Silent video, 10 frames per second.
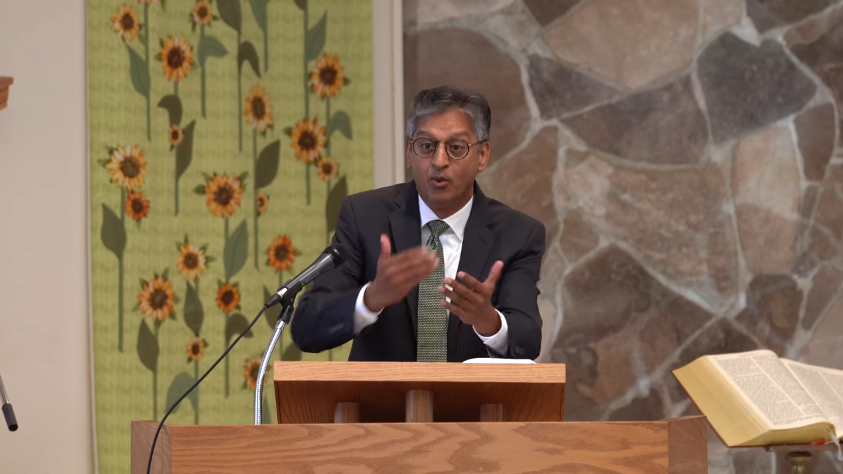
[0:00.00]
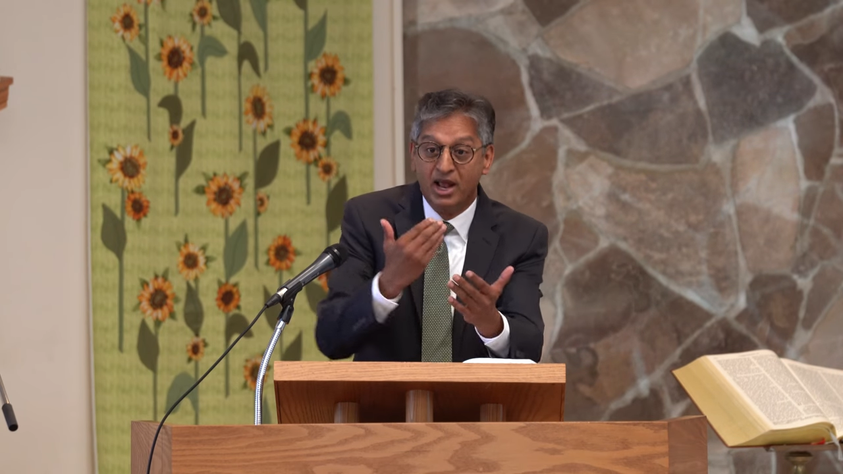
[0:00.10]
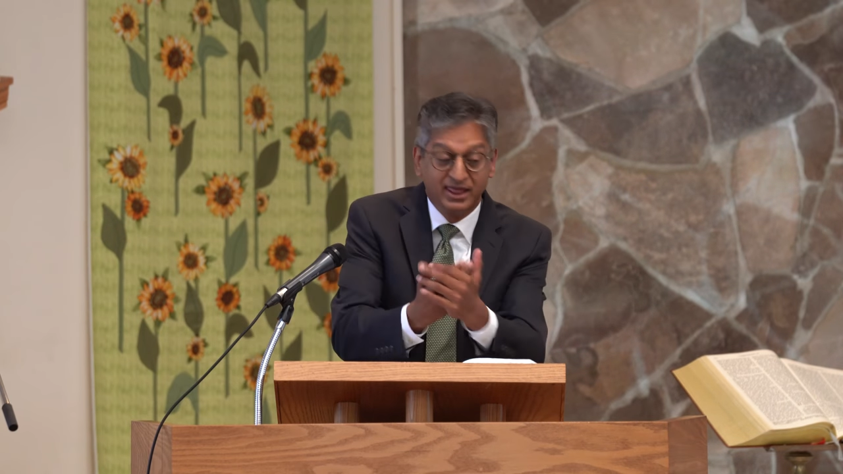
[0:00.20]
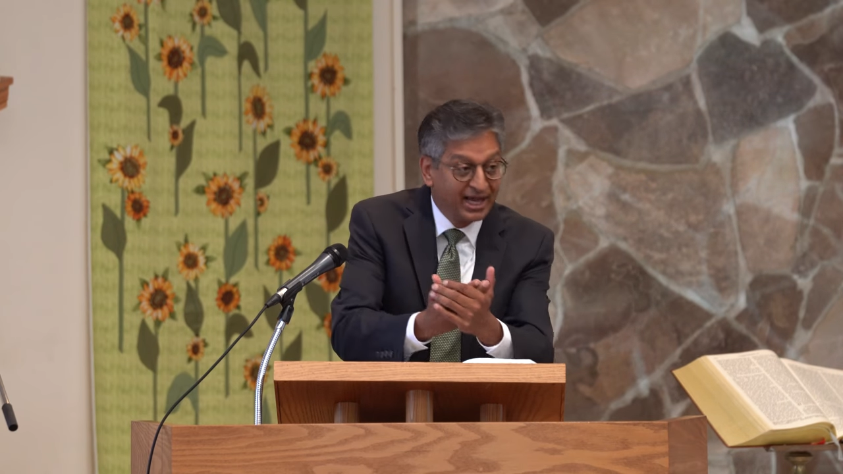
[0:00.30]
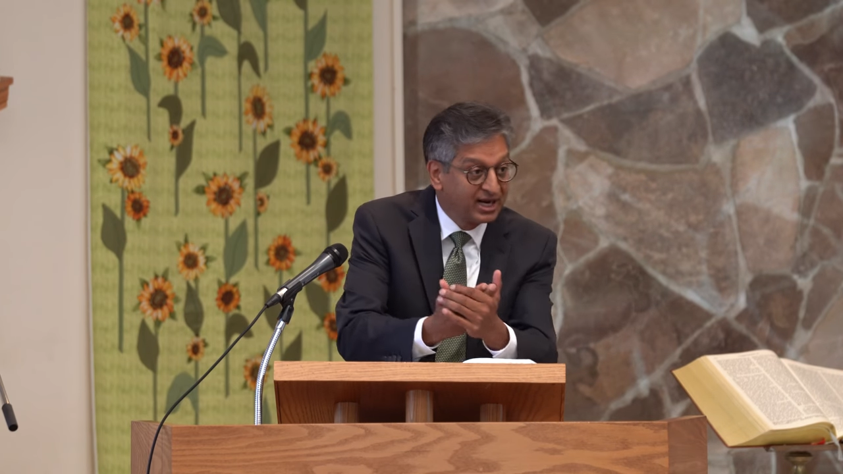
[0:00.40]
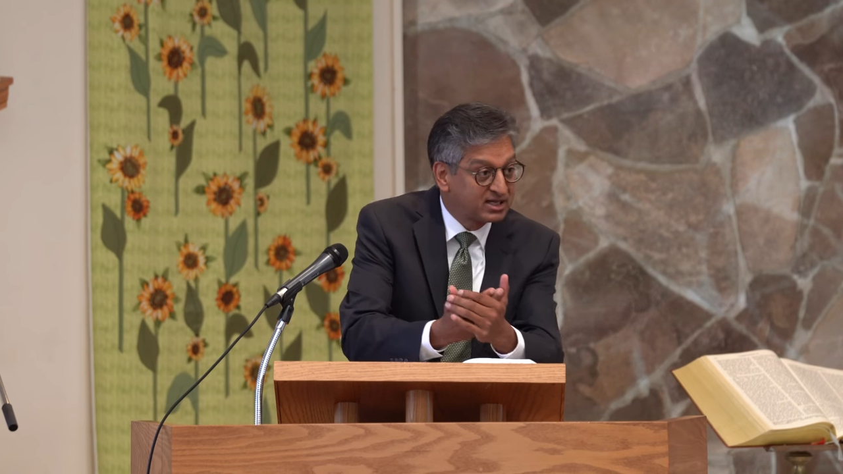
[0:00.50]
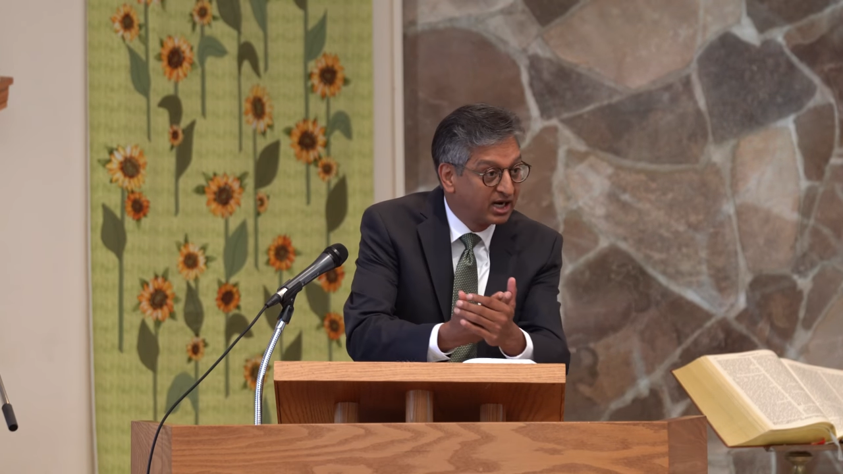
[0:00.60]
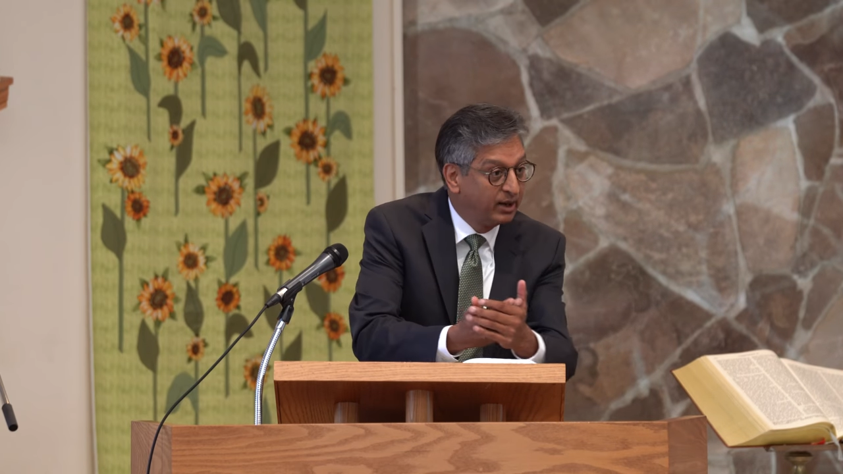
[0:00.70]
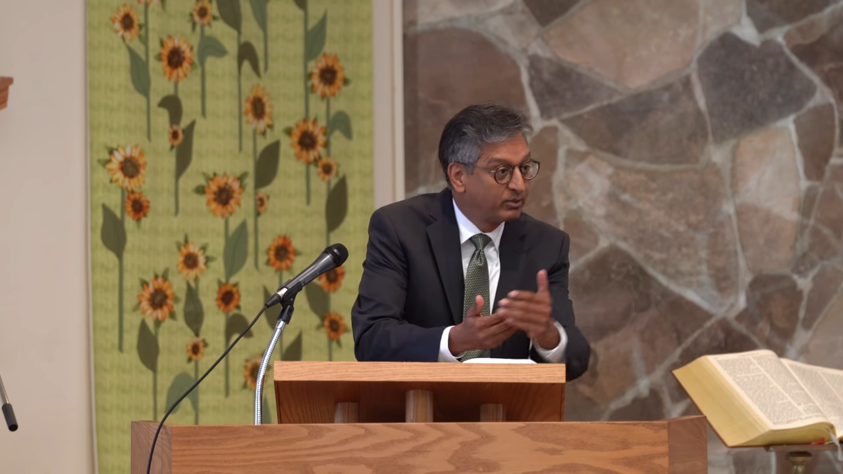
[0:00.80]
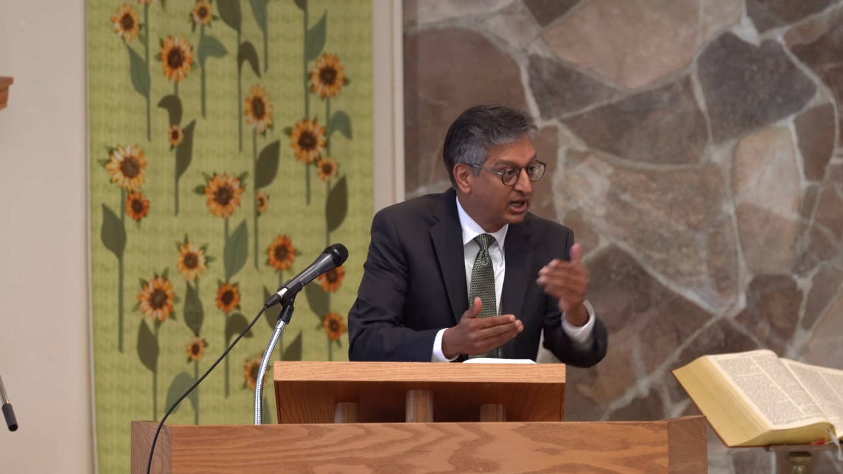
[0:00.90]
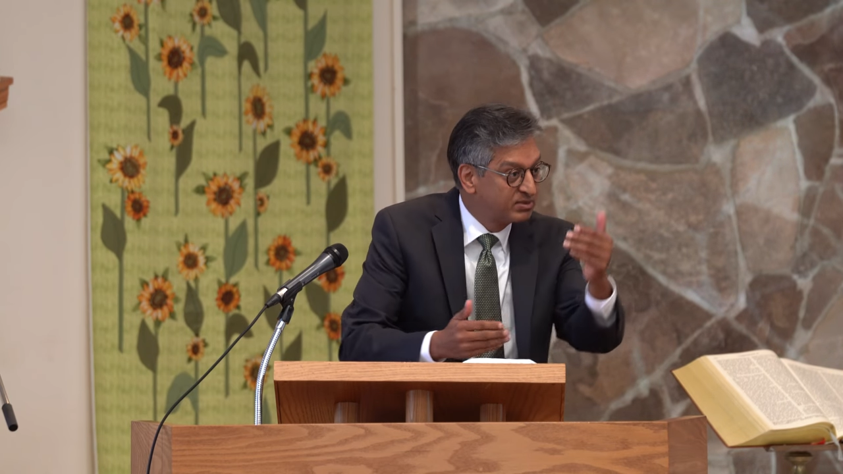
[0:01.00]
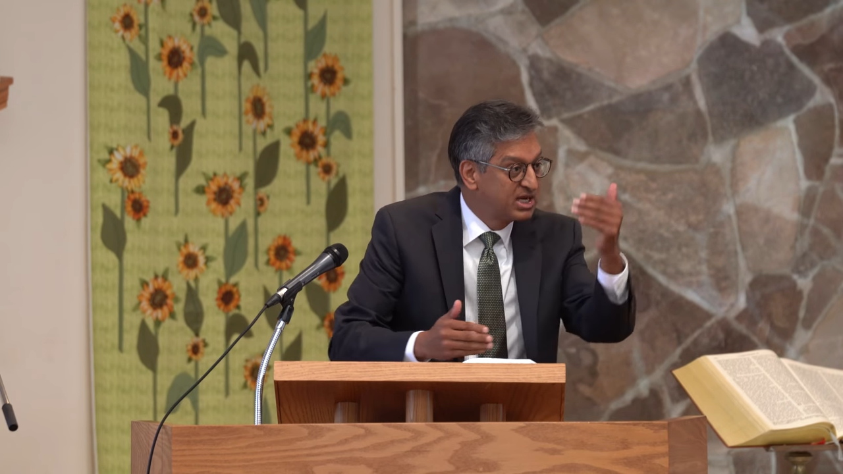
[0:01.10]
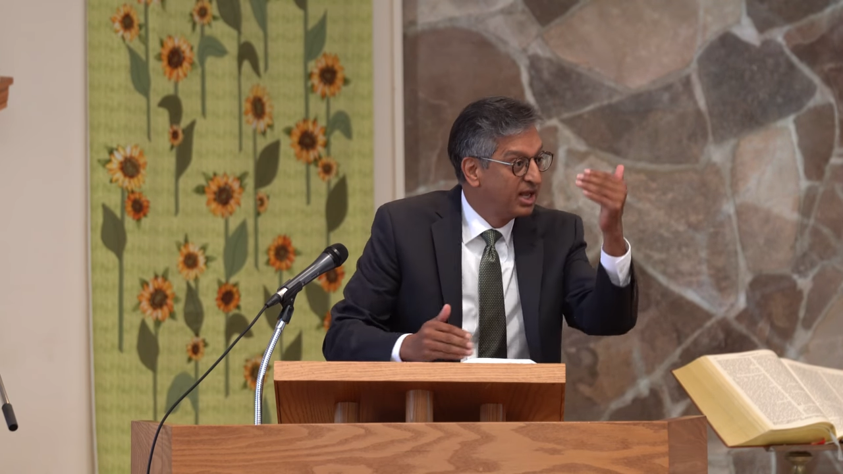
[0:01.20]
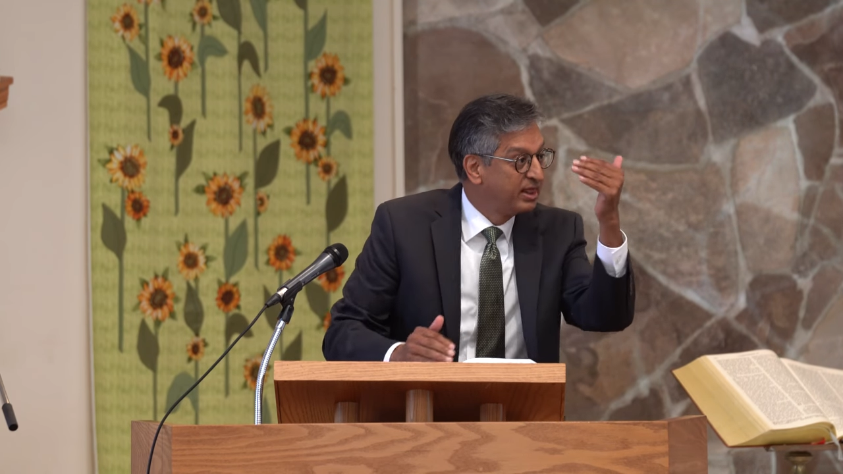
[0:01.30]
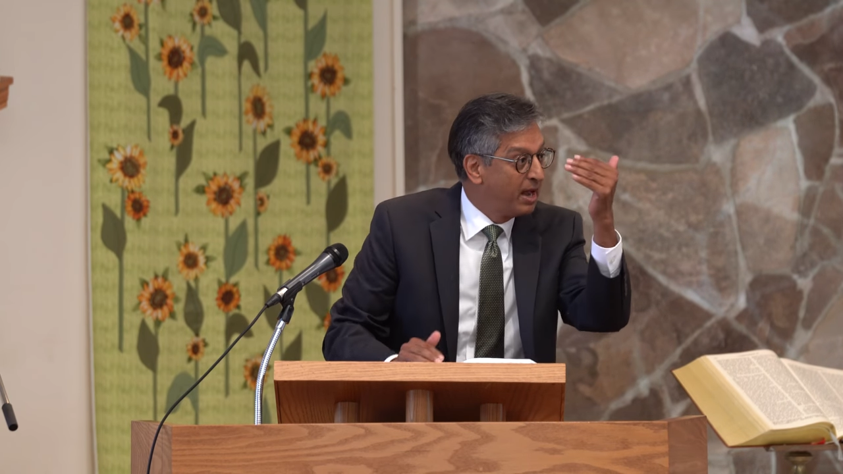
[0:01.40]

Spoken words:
when that time comes,